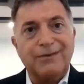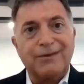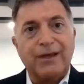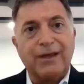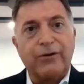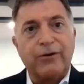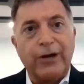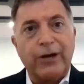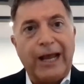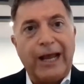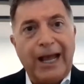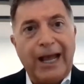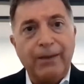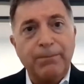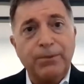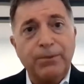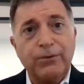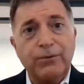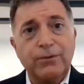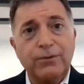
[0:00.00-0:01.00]
that are
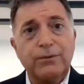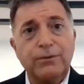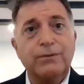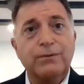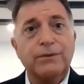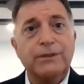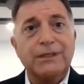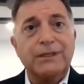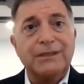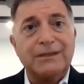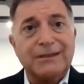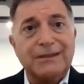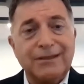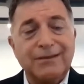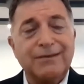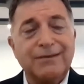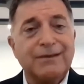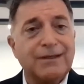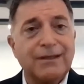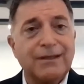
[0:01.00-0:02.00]
absolutely
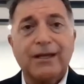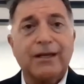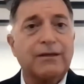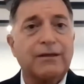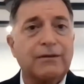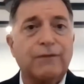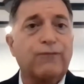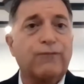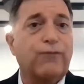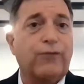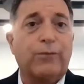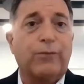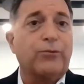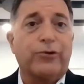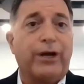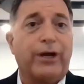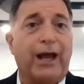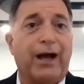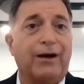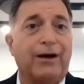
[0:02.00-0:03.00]
disconnected from
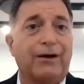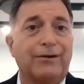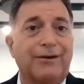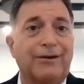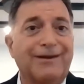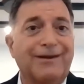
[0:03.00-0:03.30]
reality.